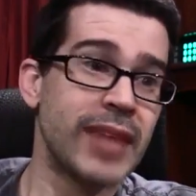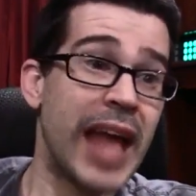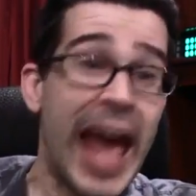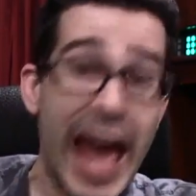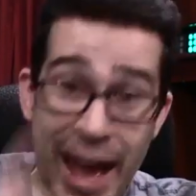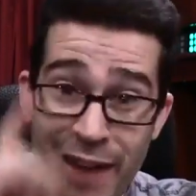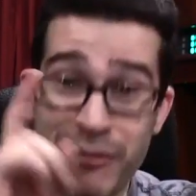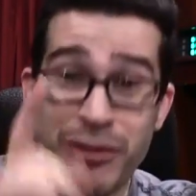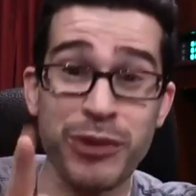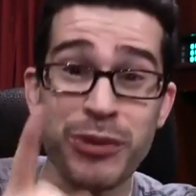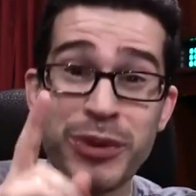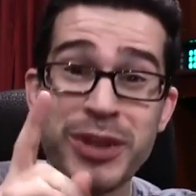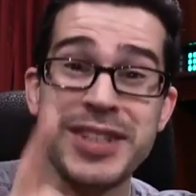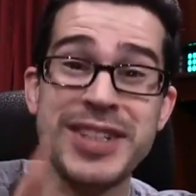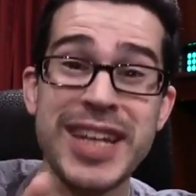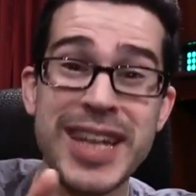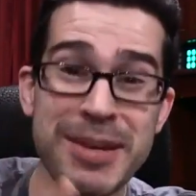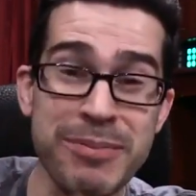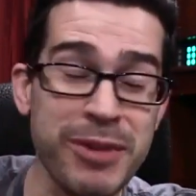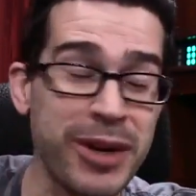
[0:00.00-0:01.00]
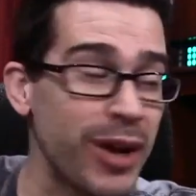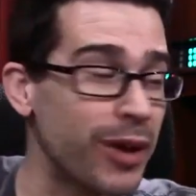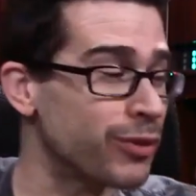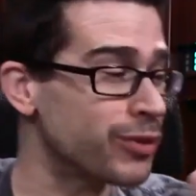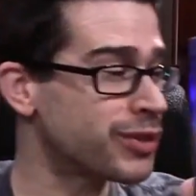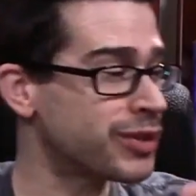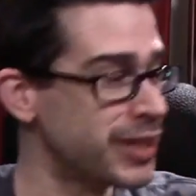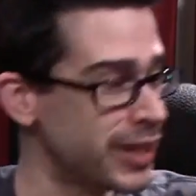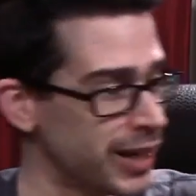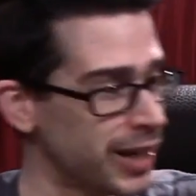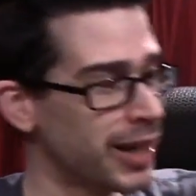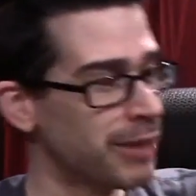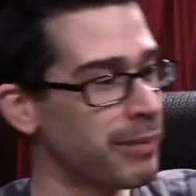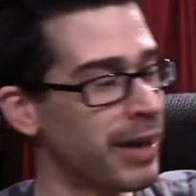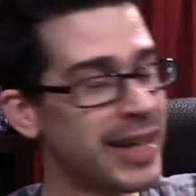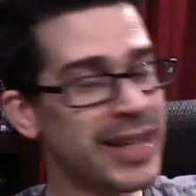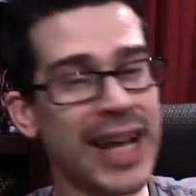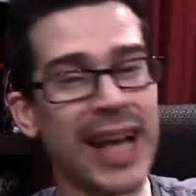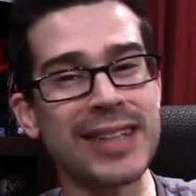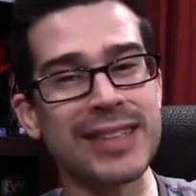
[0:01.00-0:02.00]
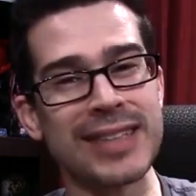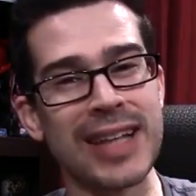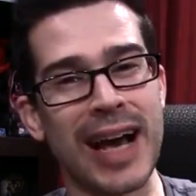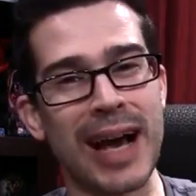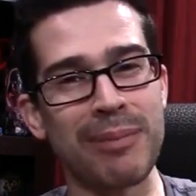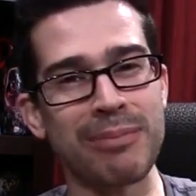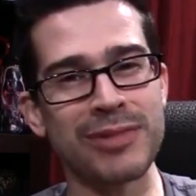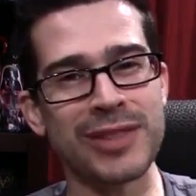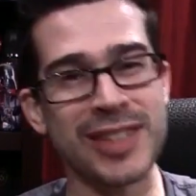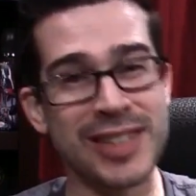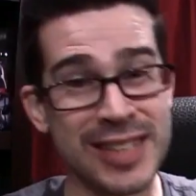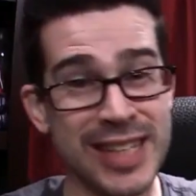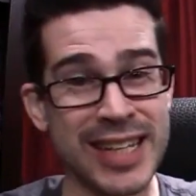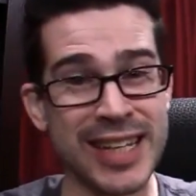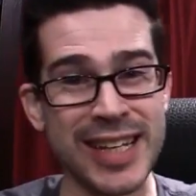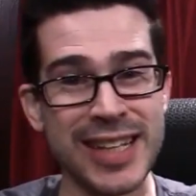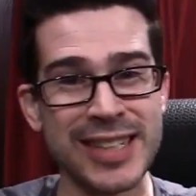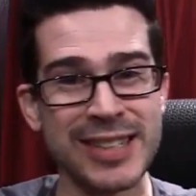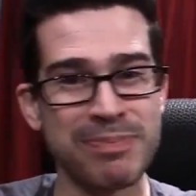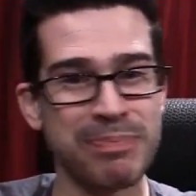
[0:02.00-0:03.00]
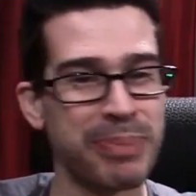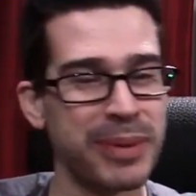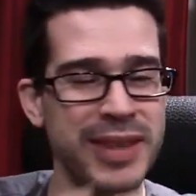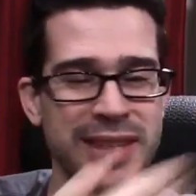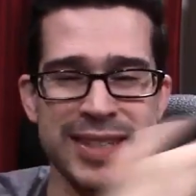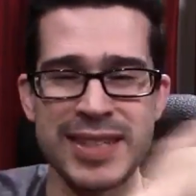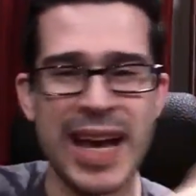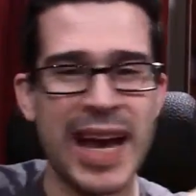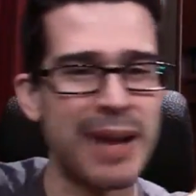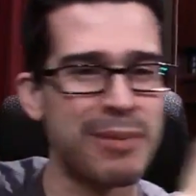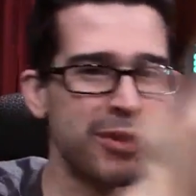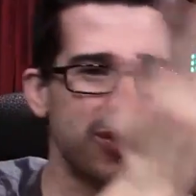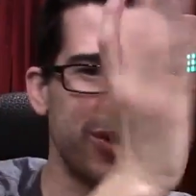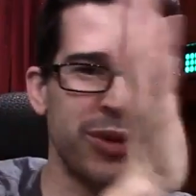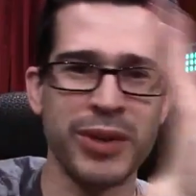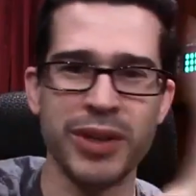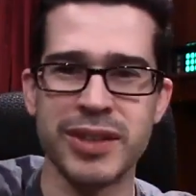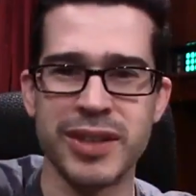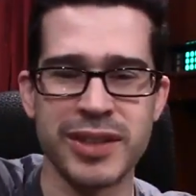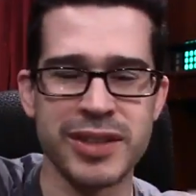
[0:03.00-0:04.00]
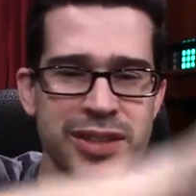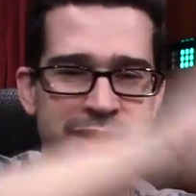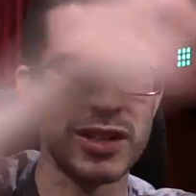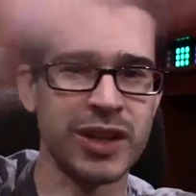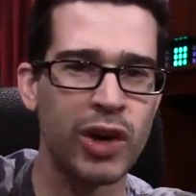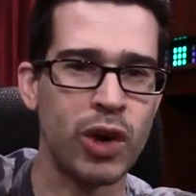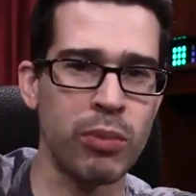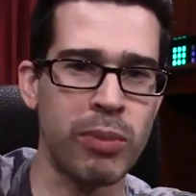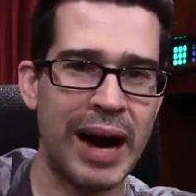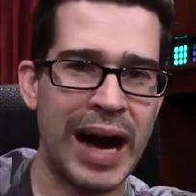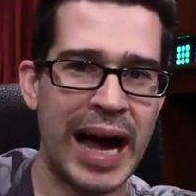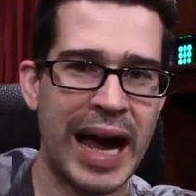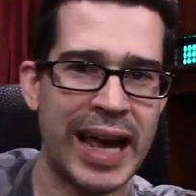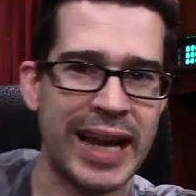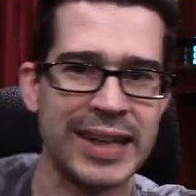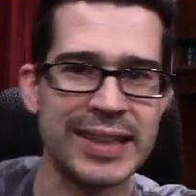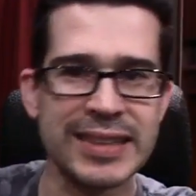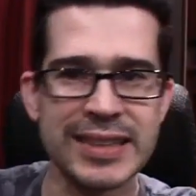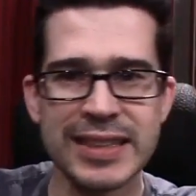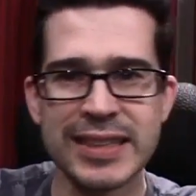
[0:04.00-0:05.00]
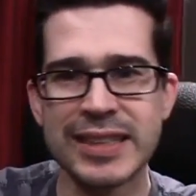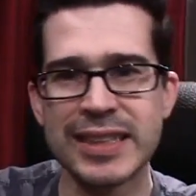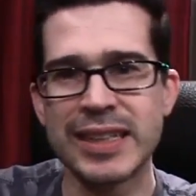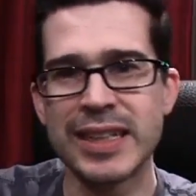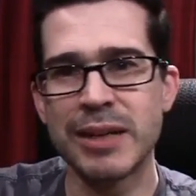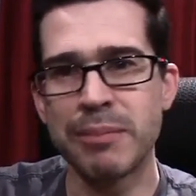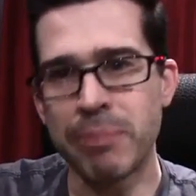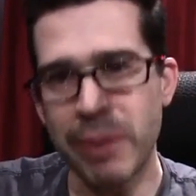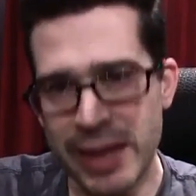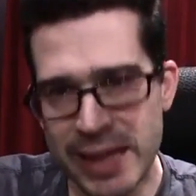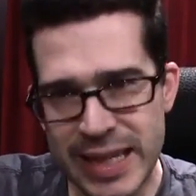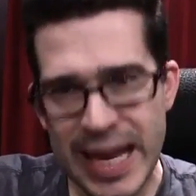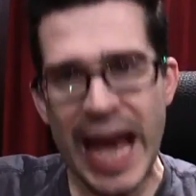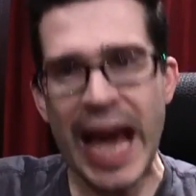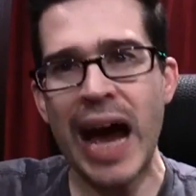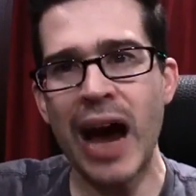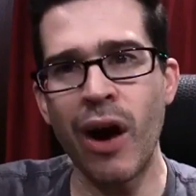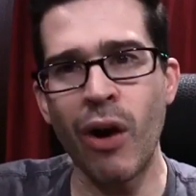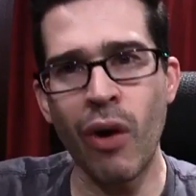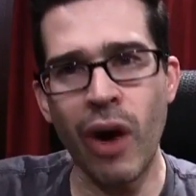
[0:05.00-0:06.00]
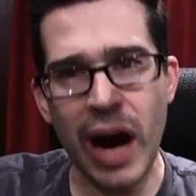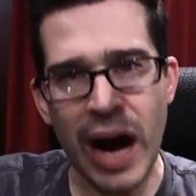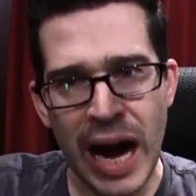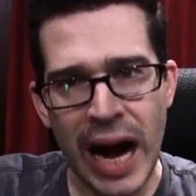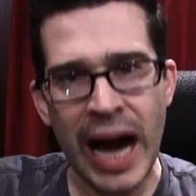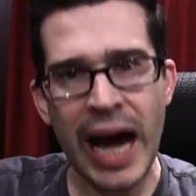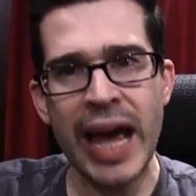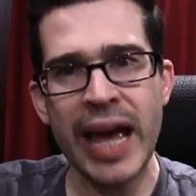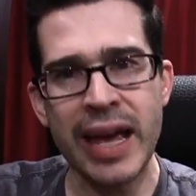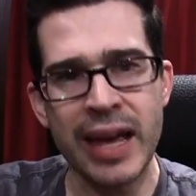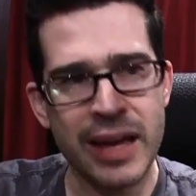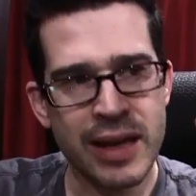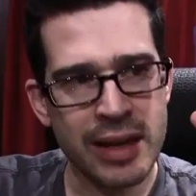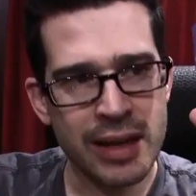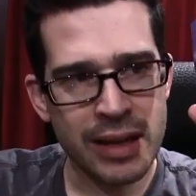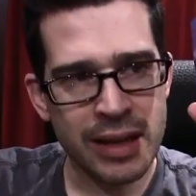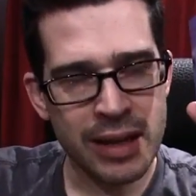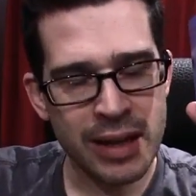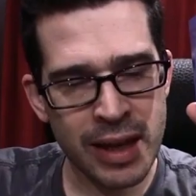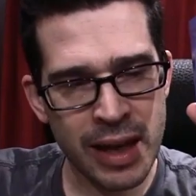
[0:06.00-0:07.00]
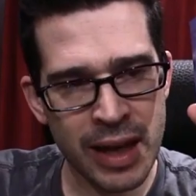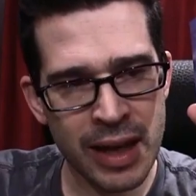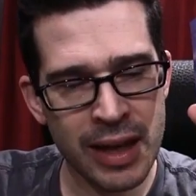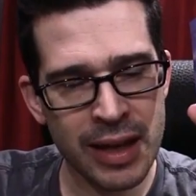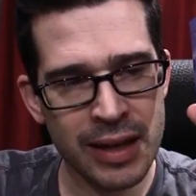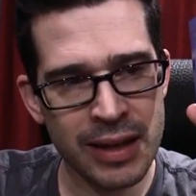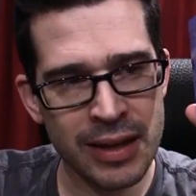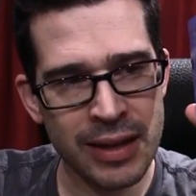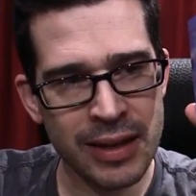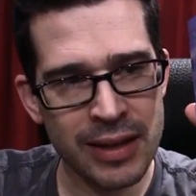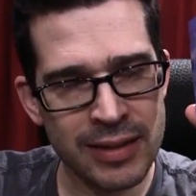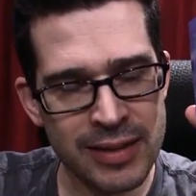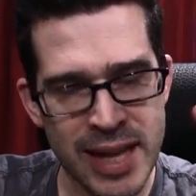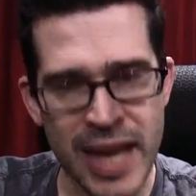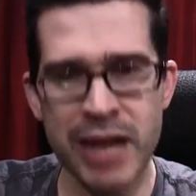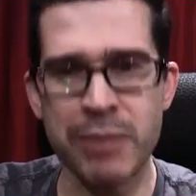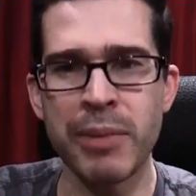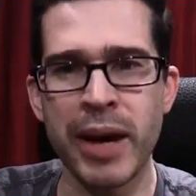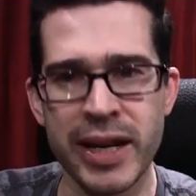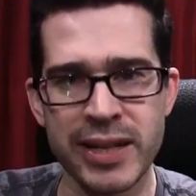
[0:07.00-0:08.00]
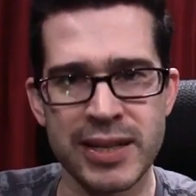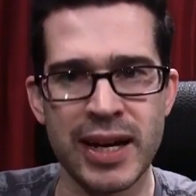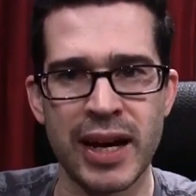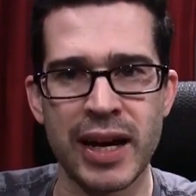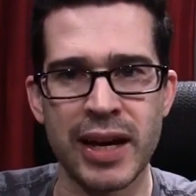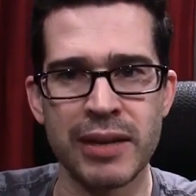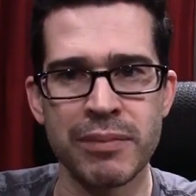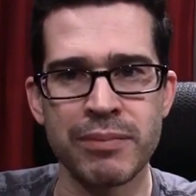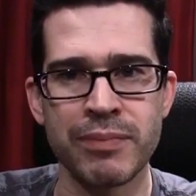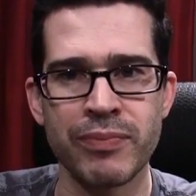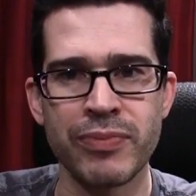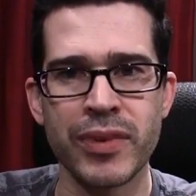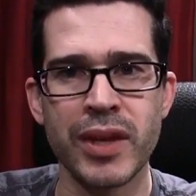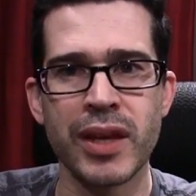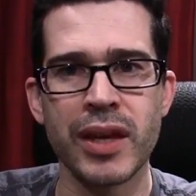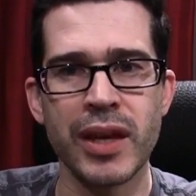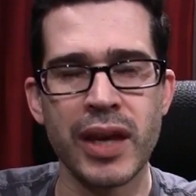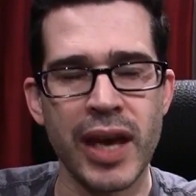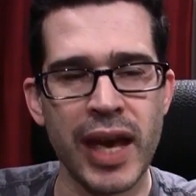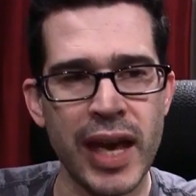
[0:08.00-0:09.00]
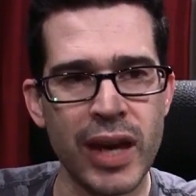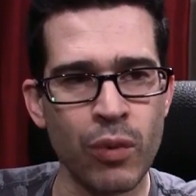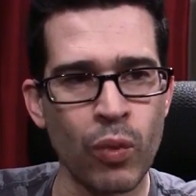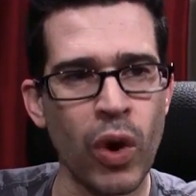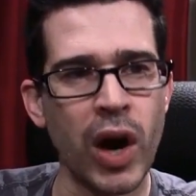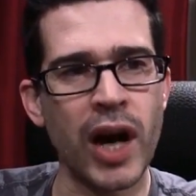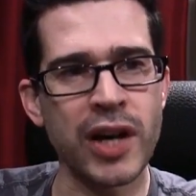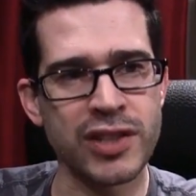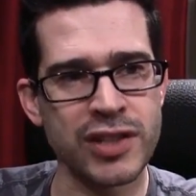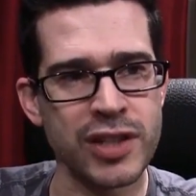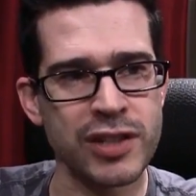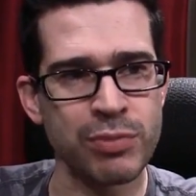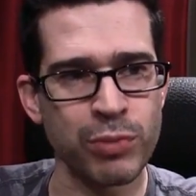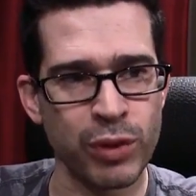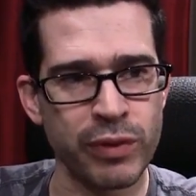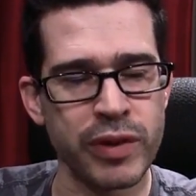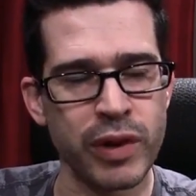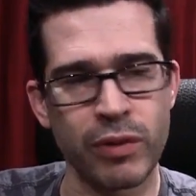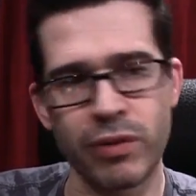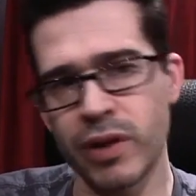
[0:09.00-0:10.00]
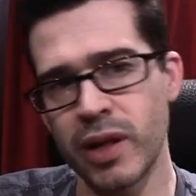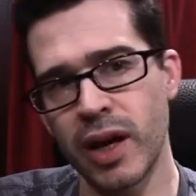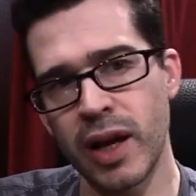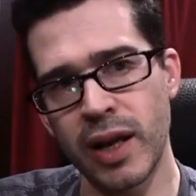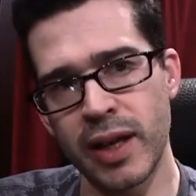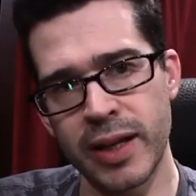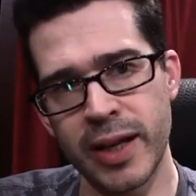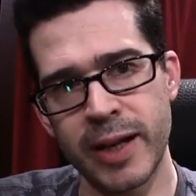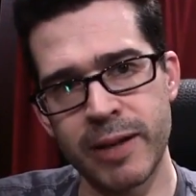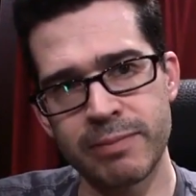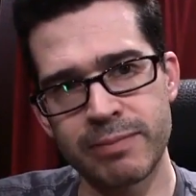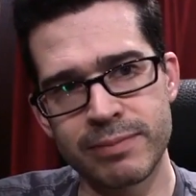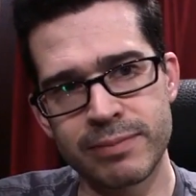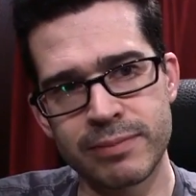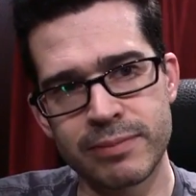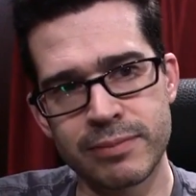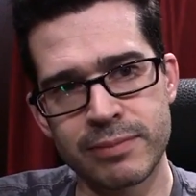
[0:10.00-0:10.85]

Have the redeem code sitting on my desktop to see this, but the time is going to just go by. But now I can take my time and watch this movie over the holiday.